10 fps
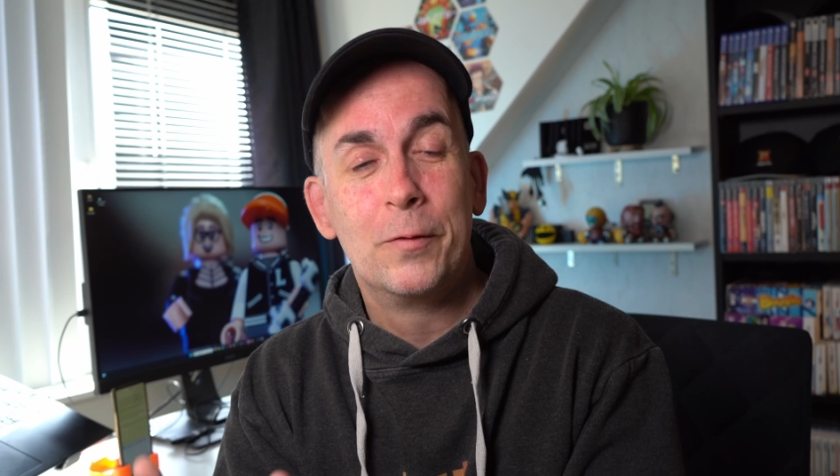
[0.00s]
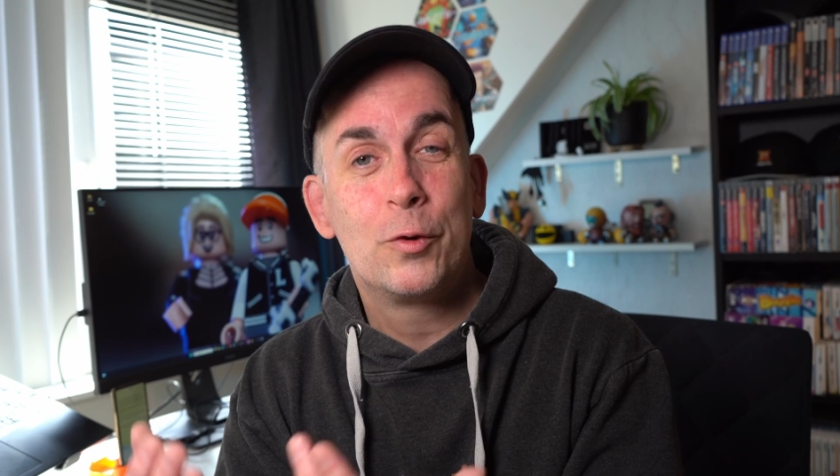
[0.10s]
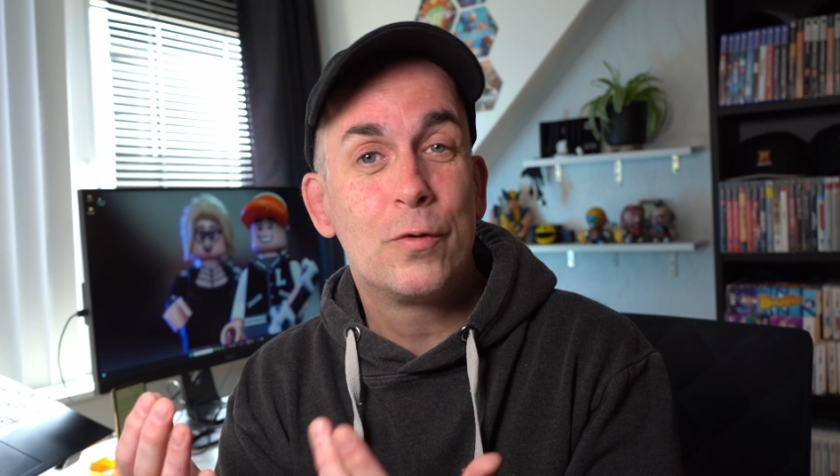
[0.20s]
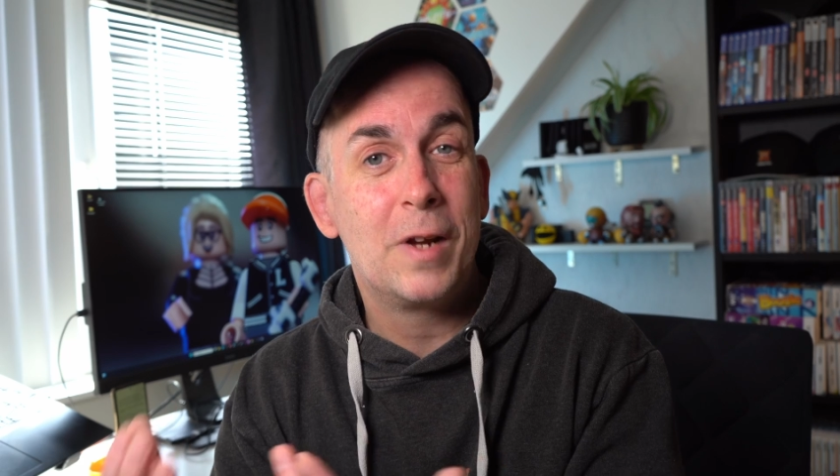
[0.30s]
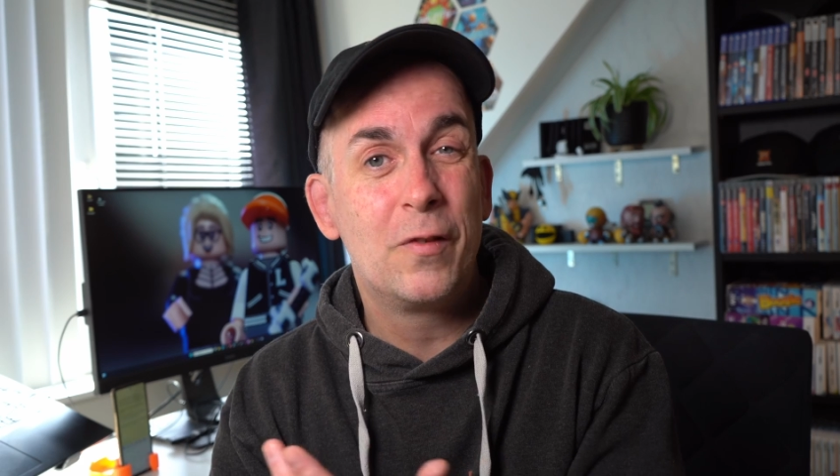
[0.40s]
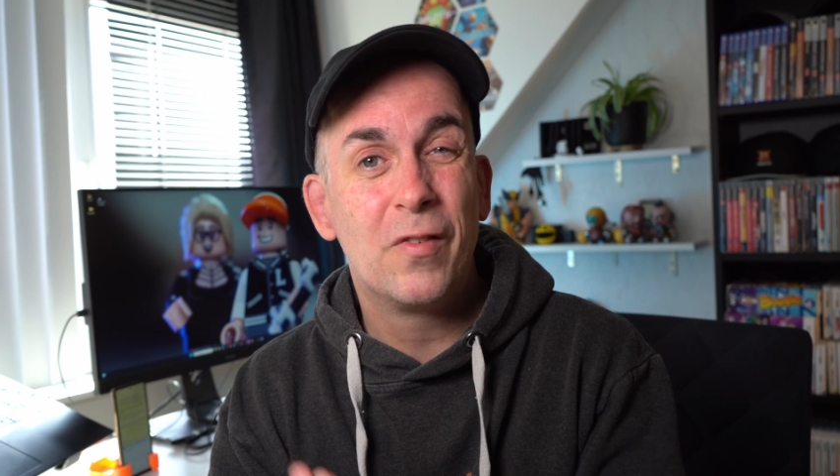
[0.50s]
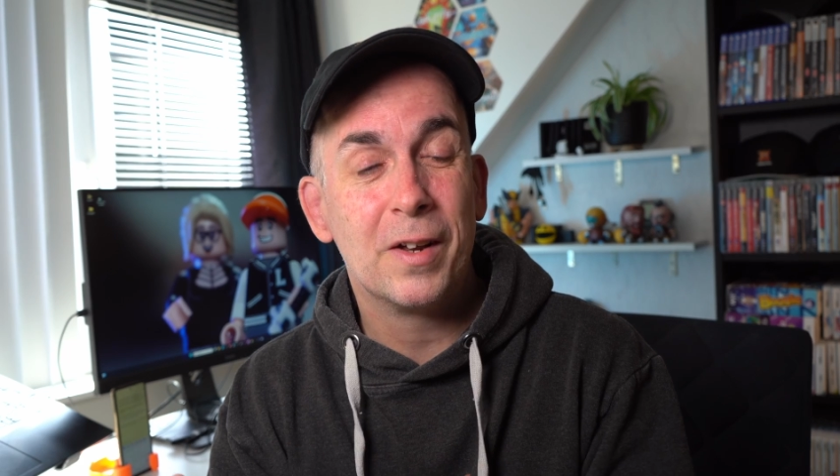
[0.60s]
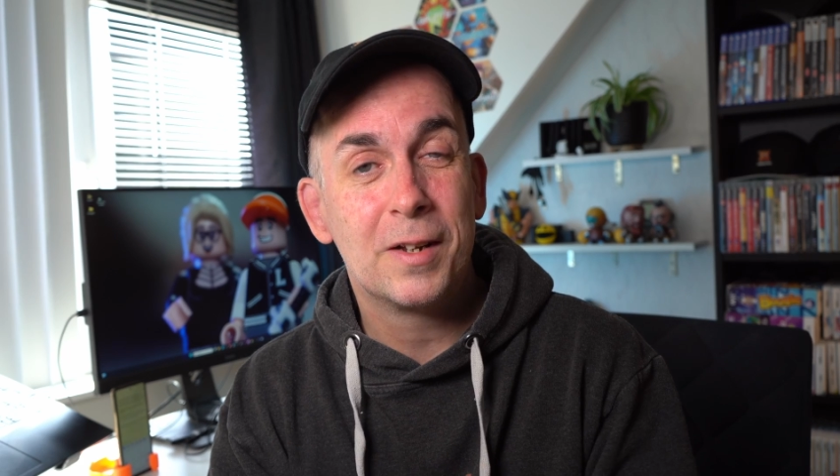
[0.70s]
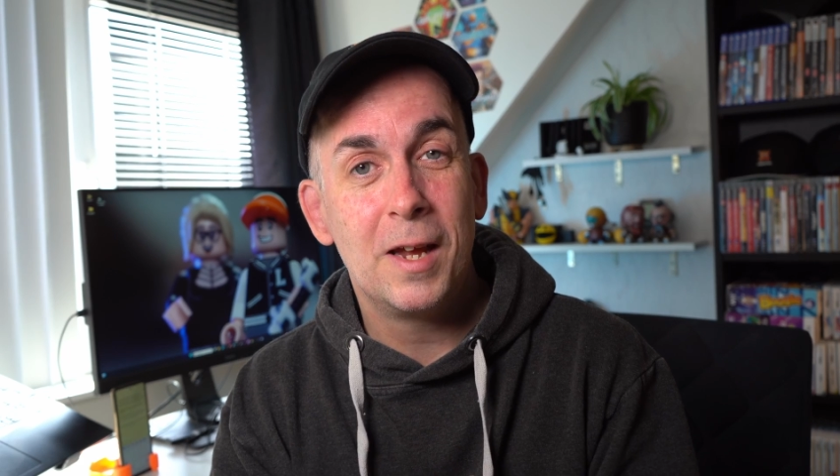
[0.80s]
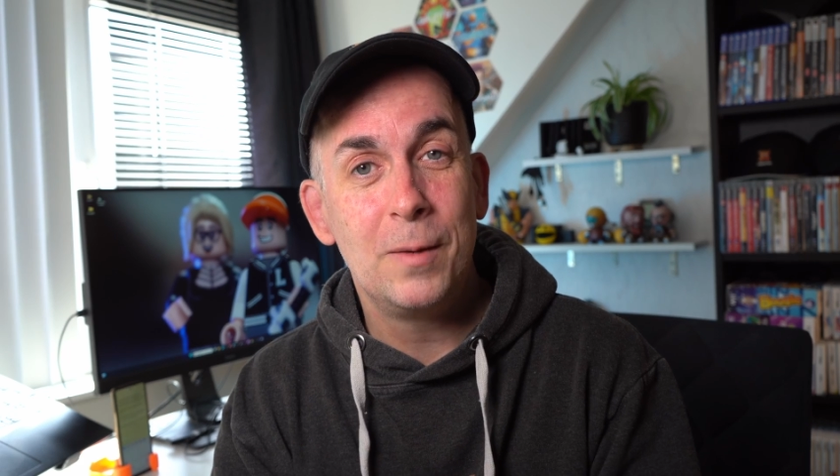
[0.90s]
to create
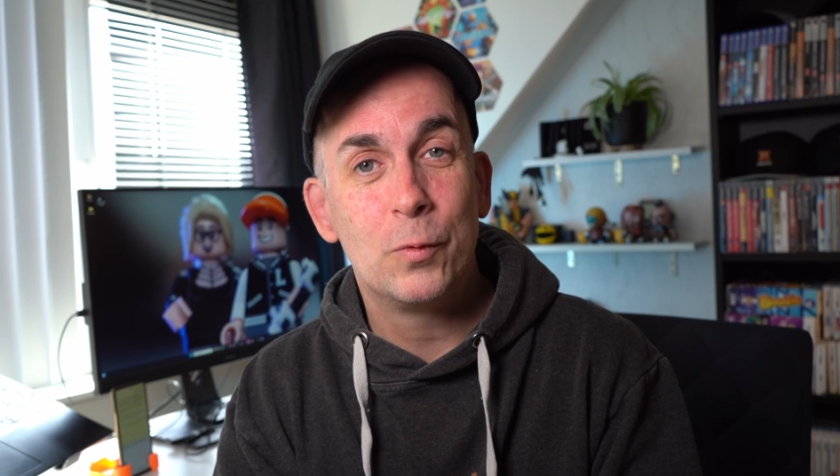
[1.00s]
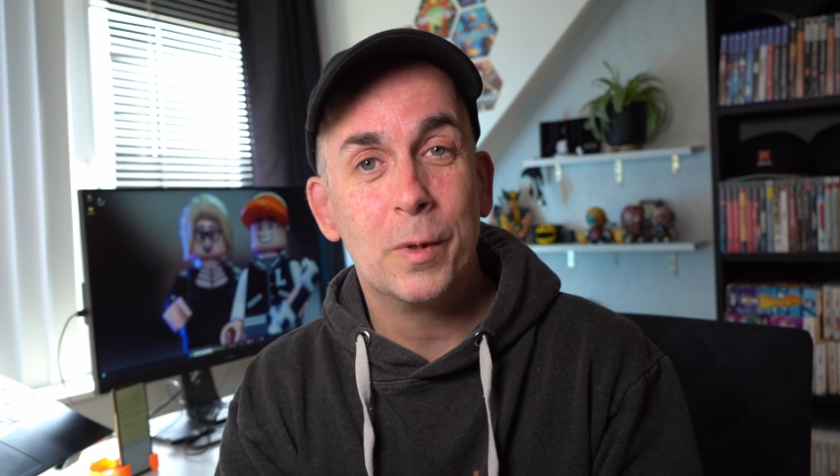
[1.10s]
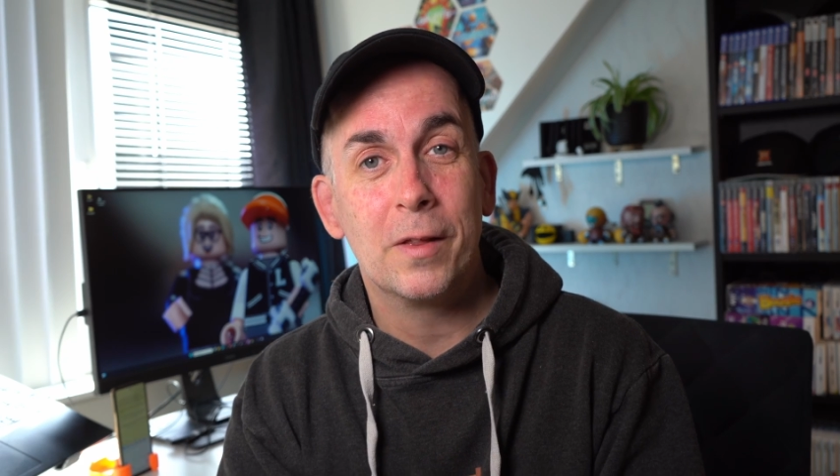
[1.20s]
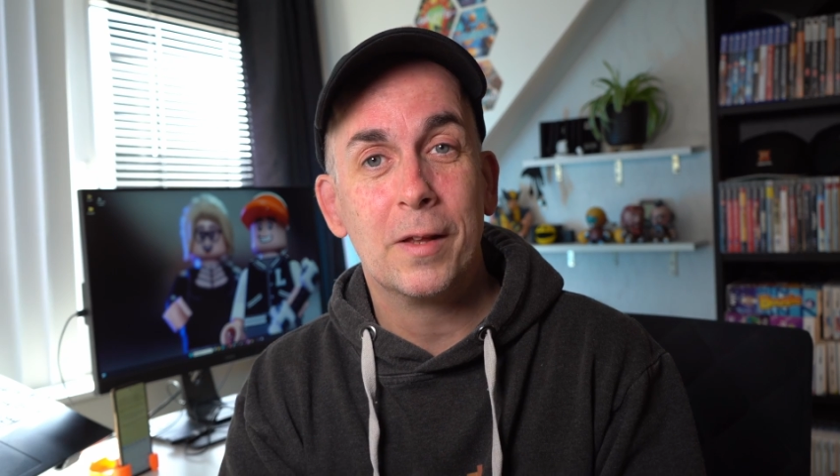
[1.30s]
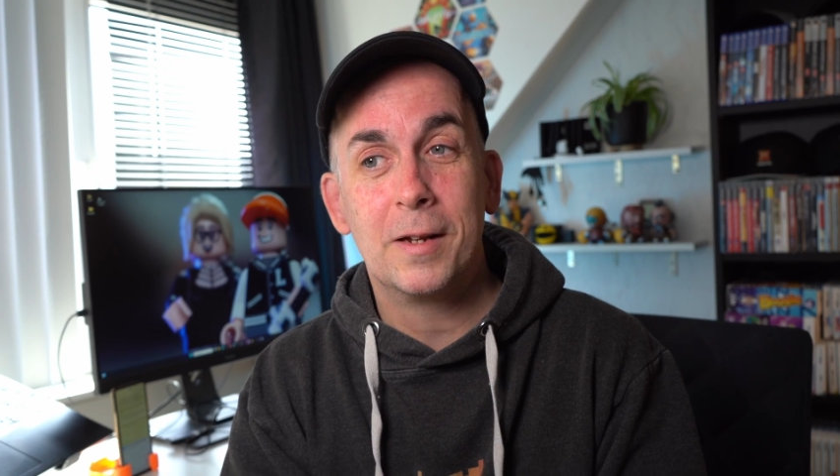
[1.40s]
fun games with.